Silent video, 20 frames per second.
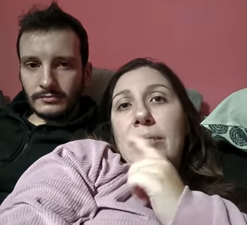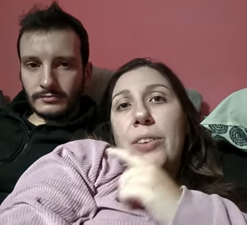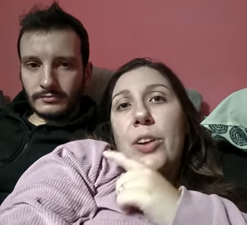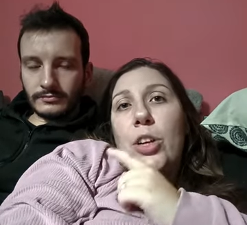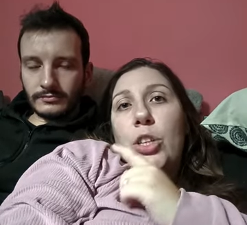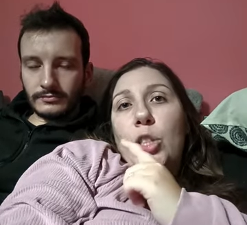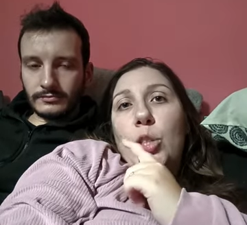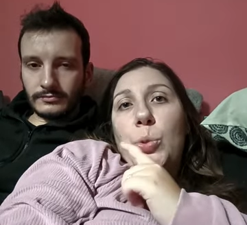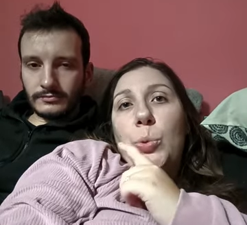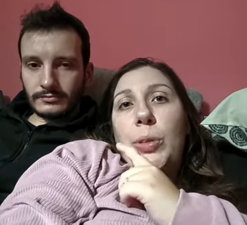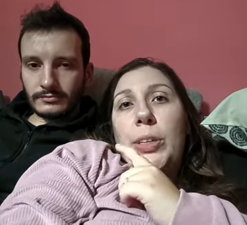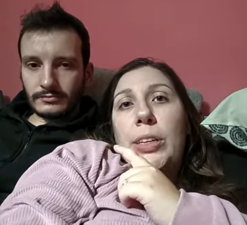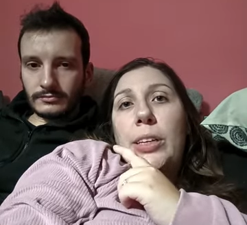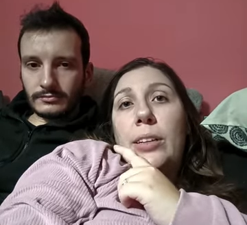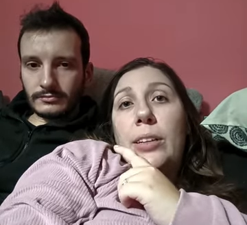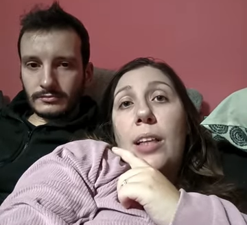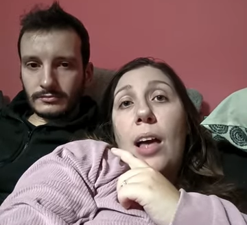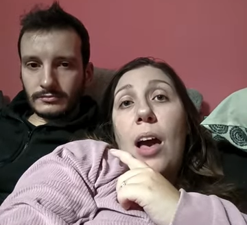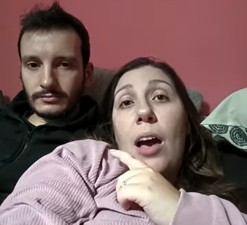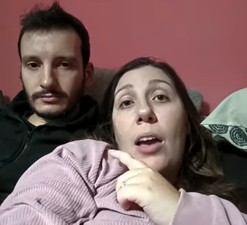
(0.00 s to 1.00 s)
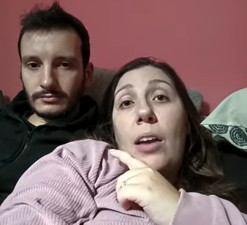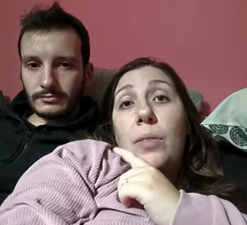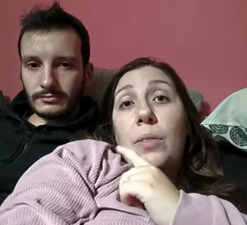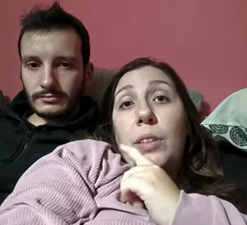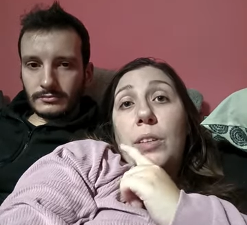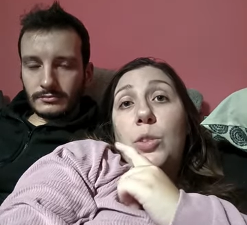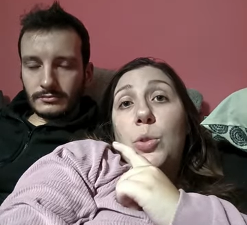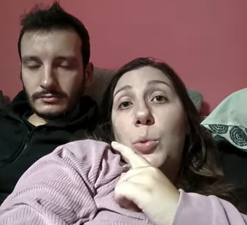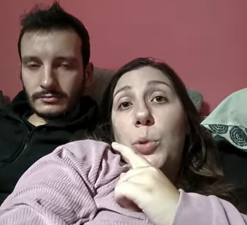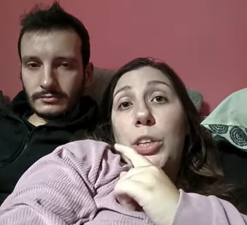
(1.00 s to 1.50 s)
Speaker 1: start doing a live
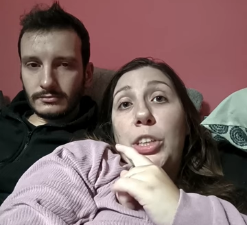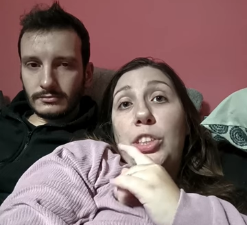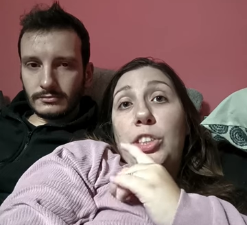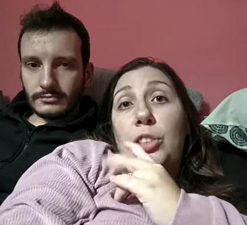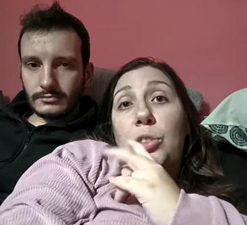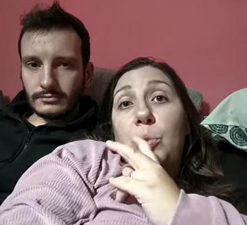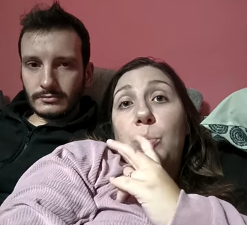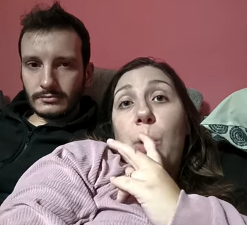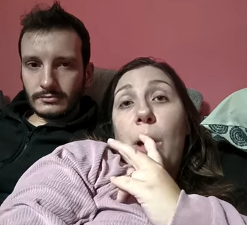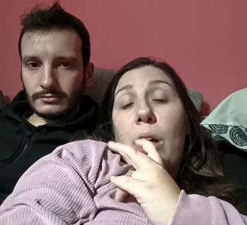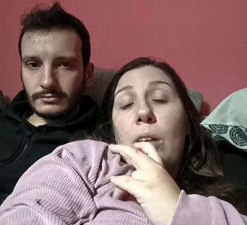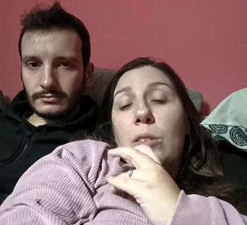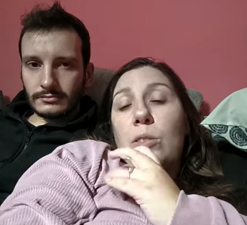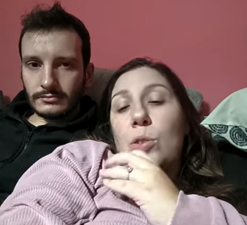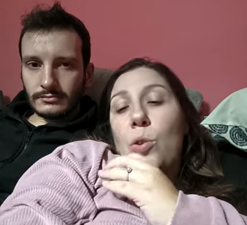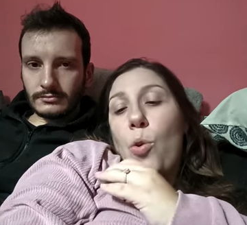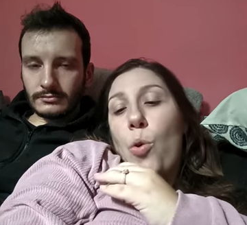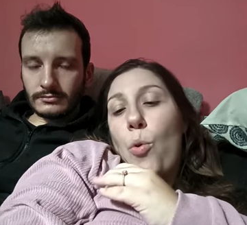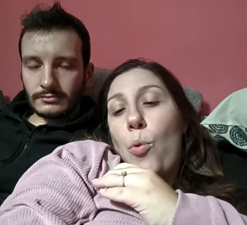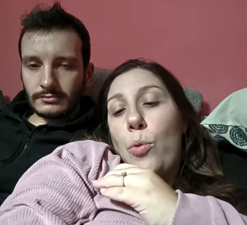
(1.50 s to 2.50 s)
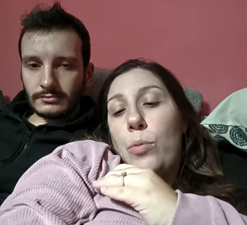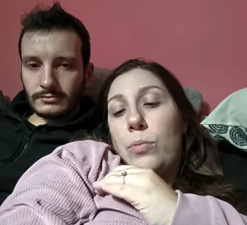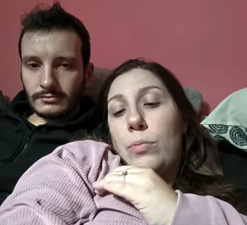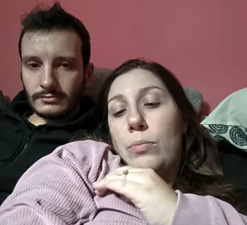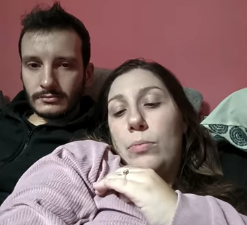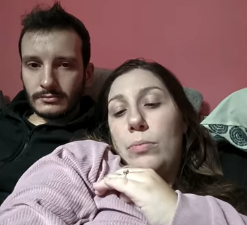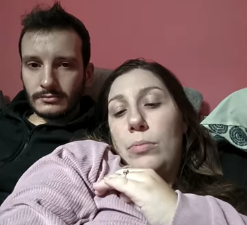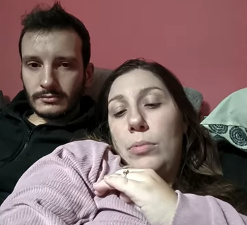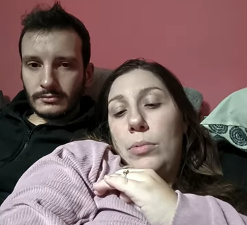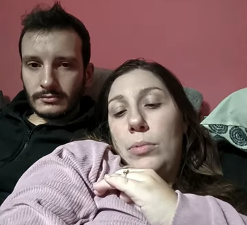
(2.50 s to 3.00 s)
in Twitch as well, so
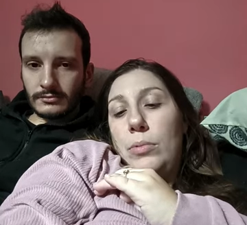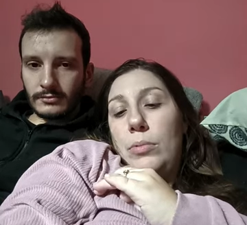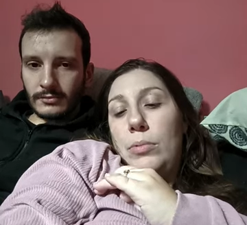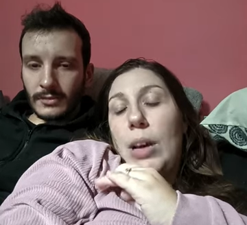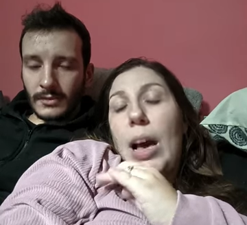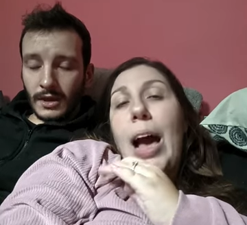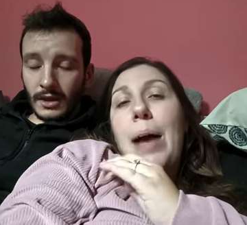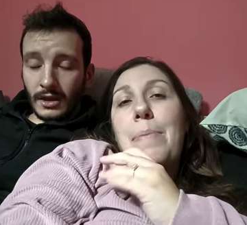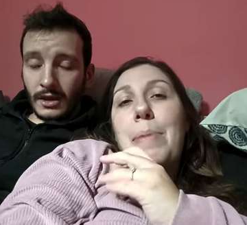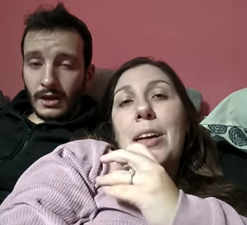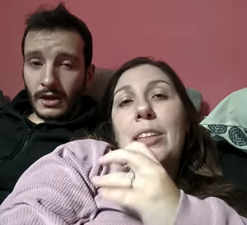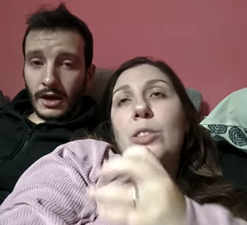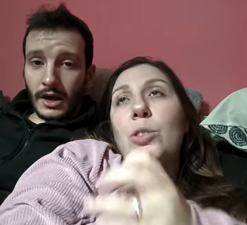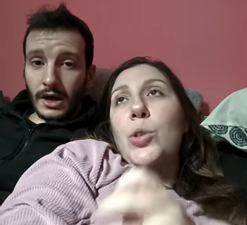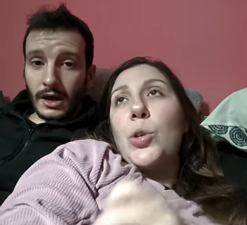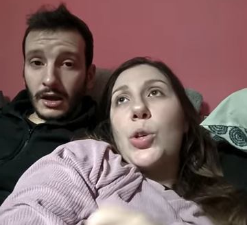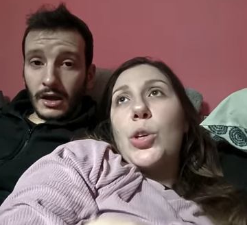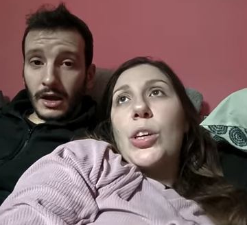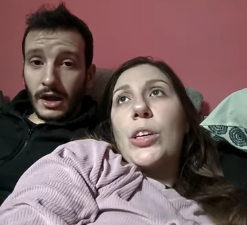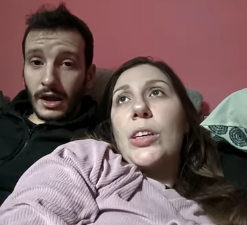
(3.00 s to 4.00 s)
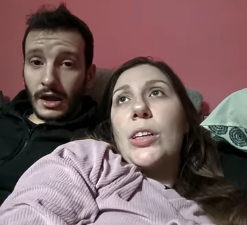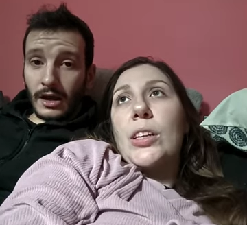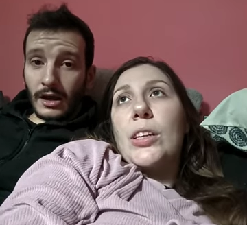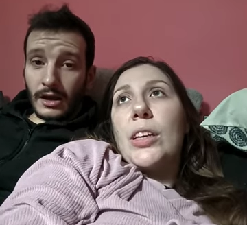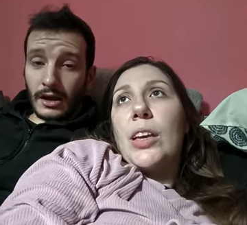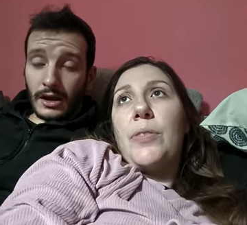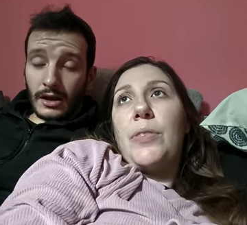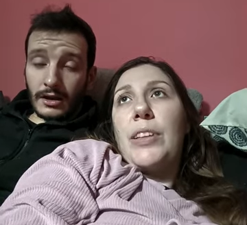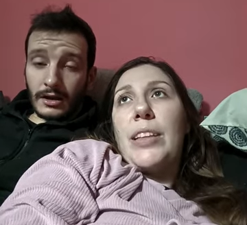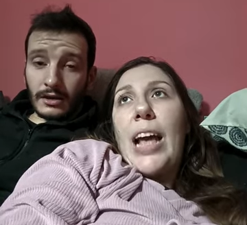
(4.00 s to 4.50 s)
I'm also I, I,
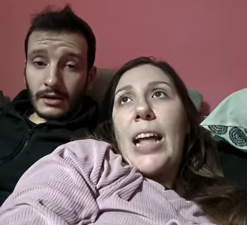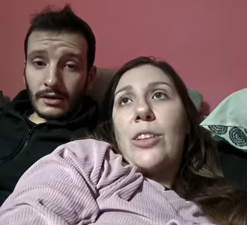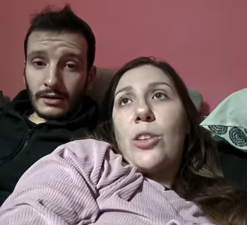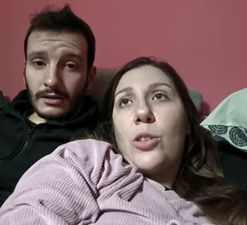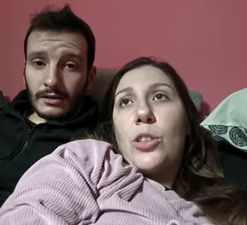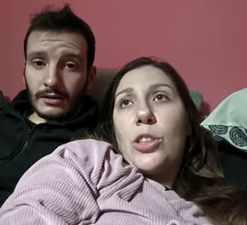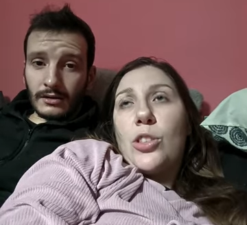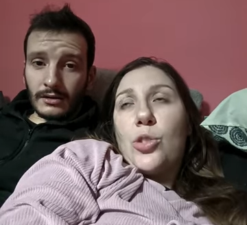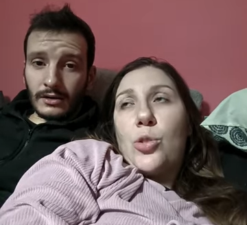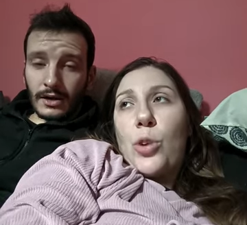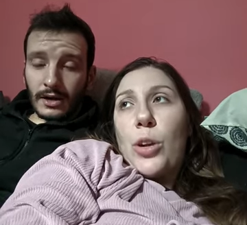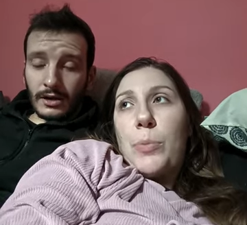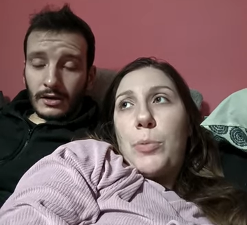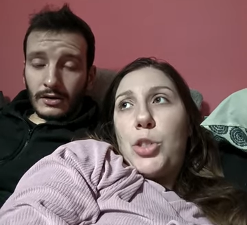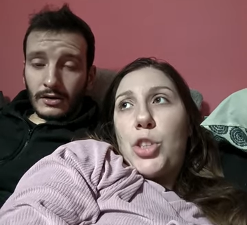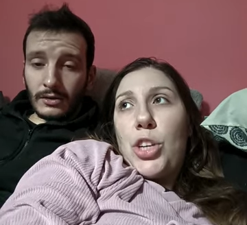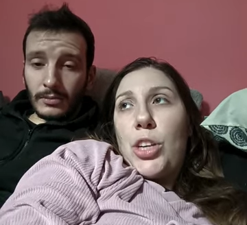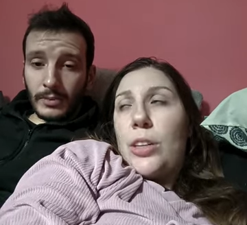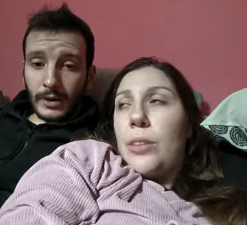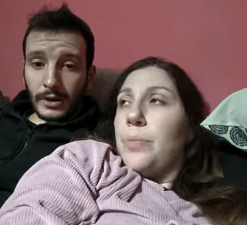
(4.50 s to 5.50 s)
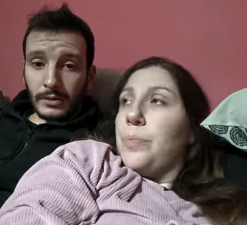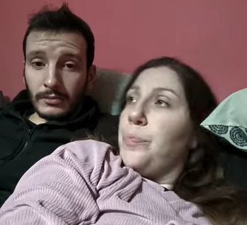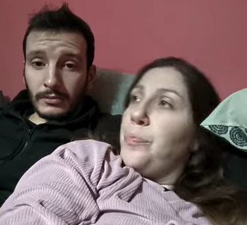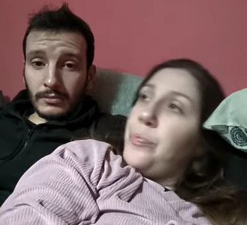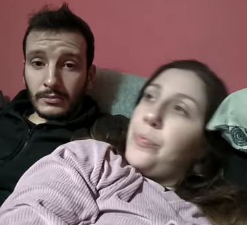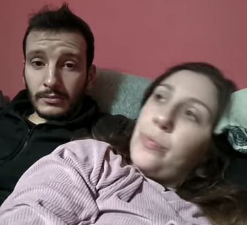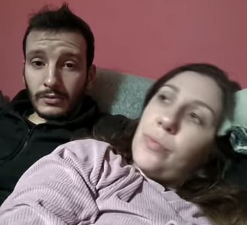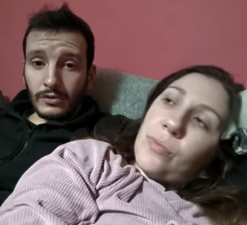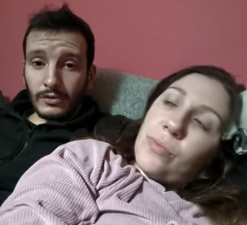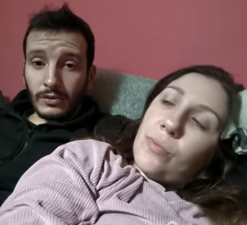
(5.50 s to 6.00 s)
giving I, that on the description. I hope
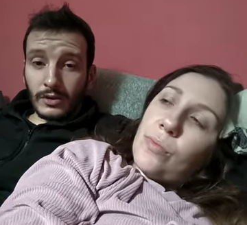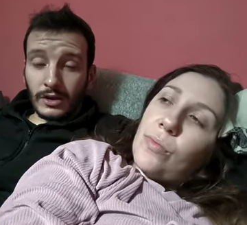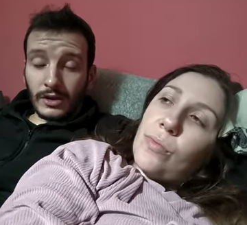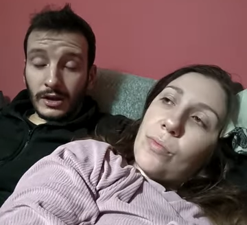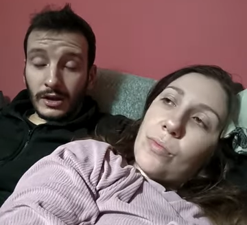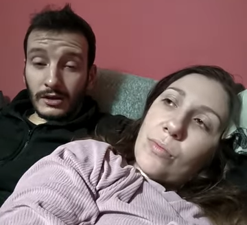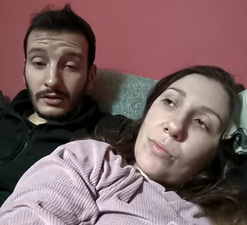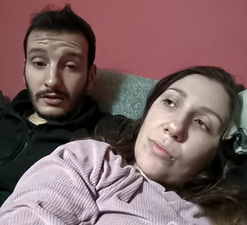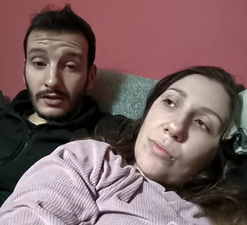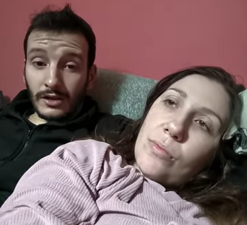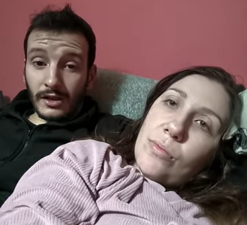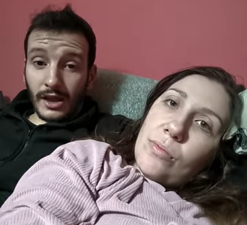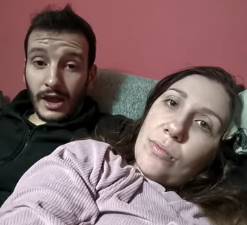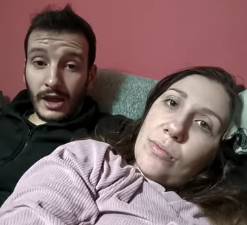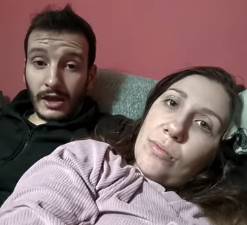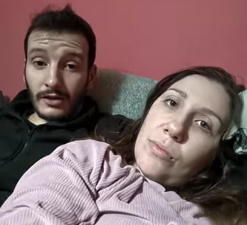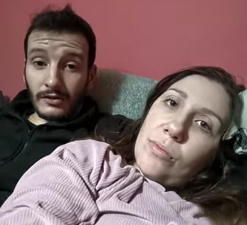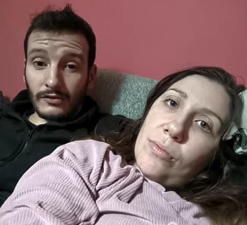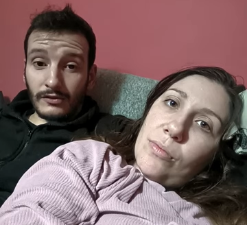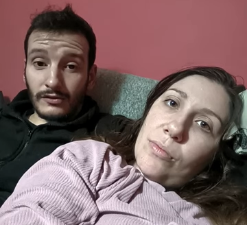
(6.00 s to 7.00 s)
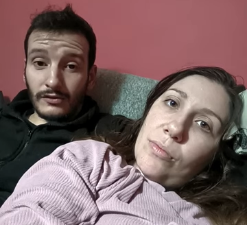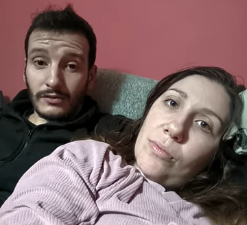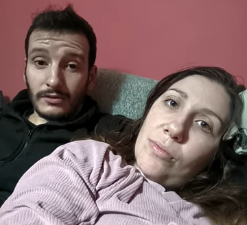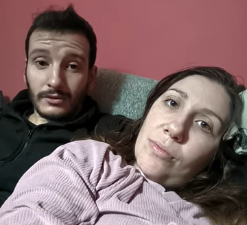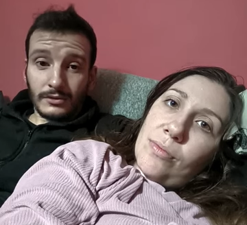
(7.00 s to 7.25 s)
Speaker 2: I'm doing it alive.